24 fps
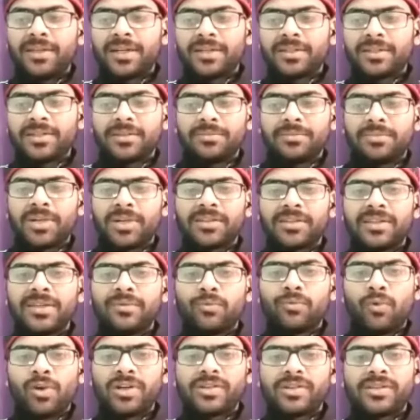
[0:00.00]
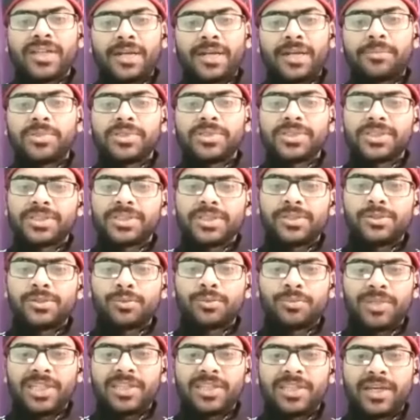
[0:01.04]
that, but they want that person
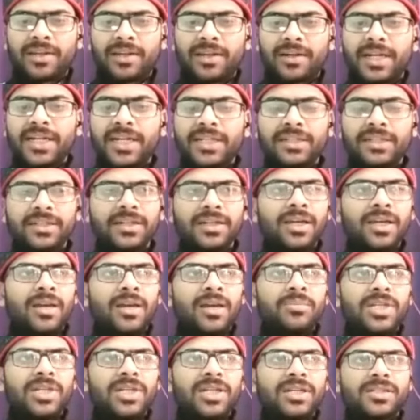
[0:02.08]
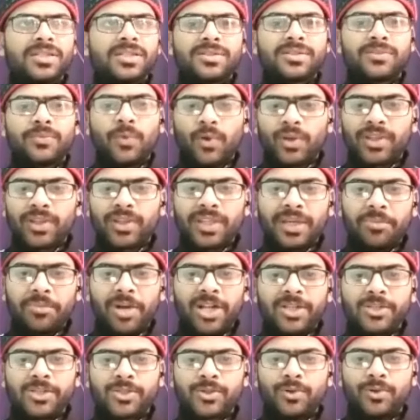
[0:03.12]
to be there, right? Because for them
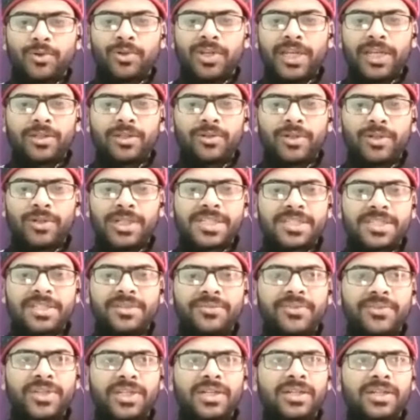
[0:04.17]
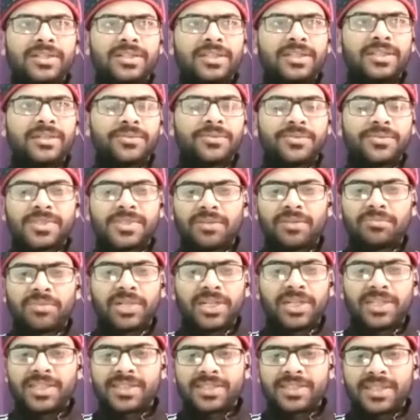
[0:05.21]
also, like, you know, it's difficult. If
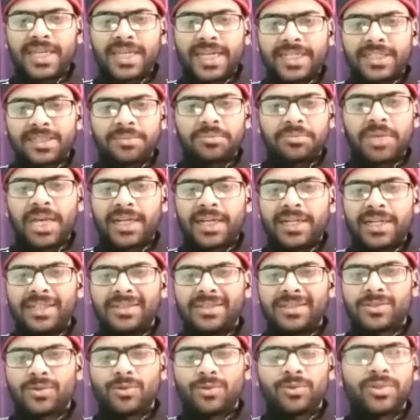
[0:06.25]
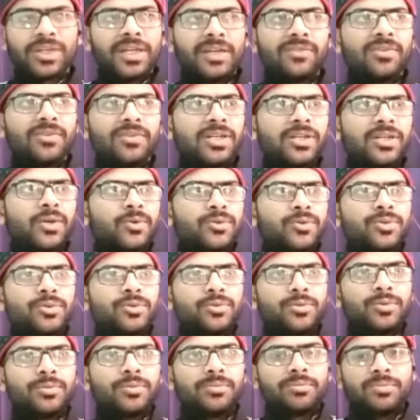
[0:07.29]
somebody is getting married, so they will go
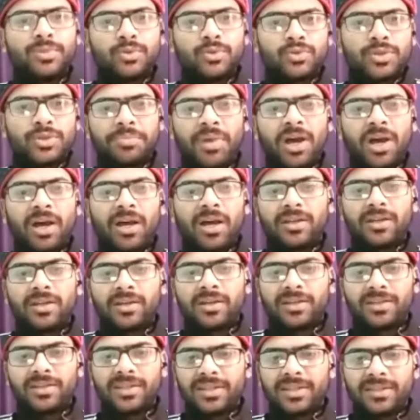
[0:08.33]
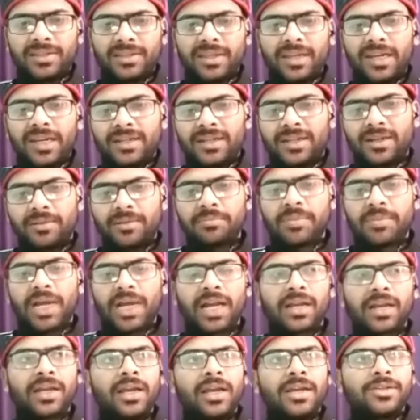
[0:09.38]
to beauty parlor, then they'll come
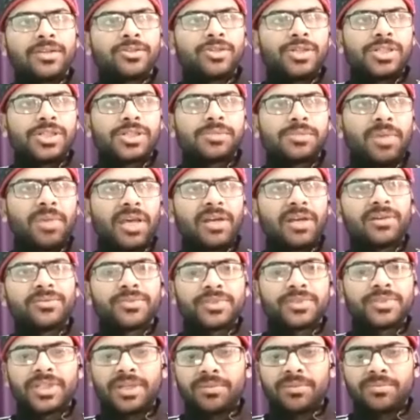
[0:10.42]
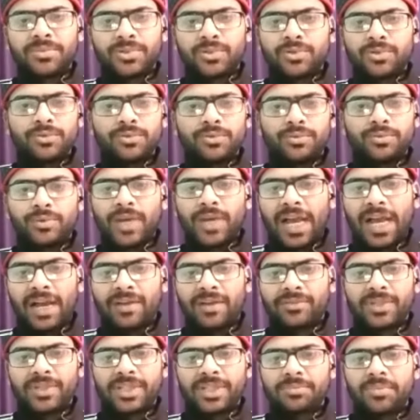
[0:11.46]
back. So it's better for them to
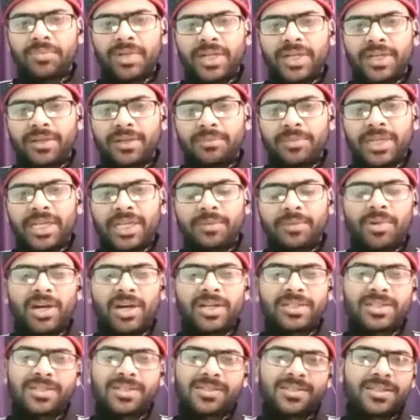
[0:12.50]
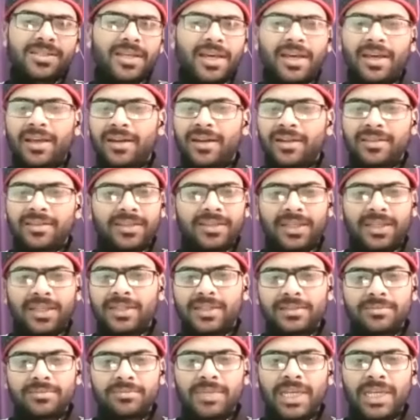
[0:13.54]
have that makeup artist there, and they
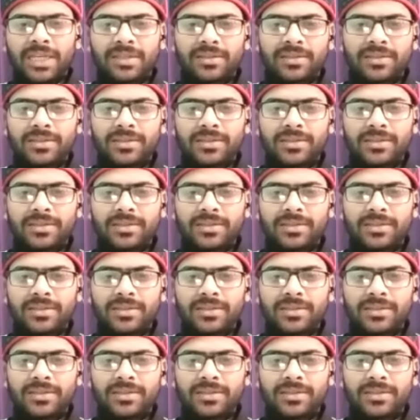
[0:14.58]
can make